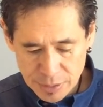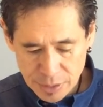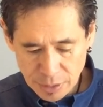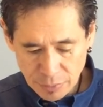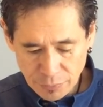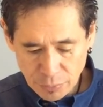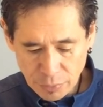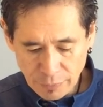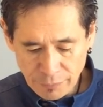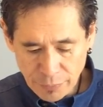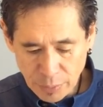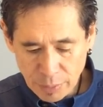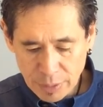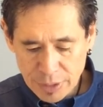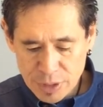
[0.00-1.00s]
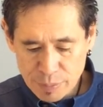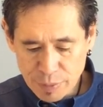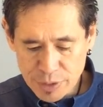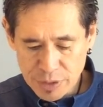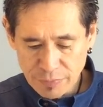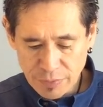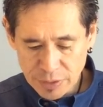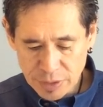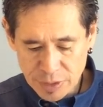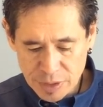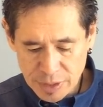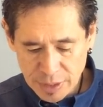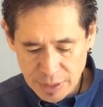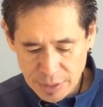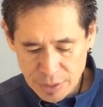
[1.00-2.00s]
So for a very specific
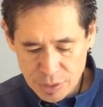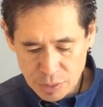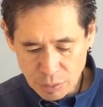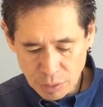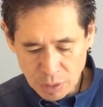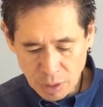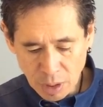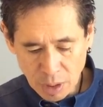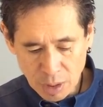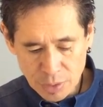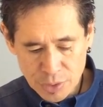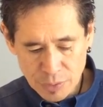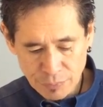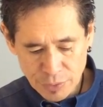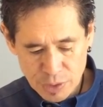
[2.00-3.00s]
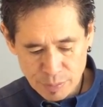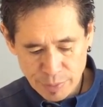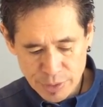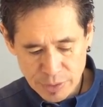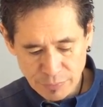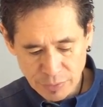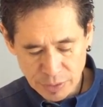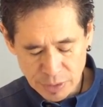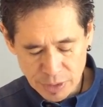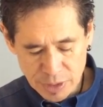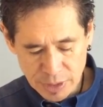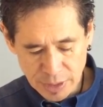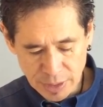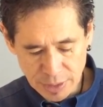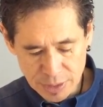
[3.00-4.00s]
disease or cause of a specific
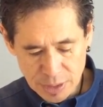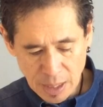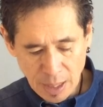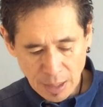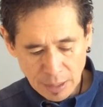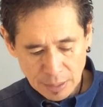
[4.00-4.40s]
disease,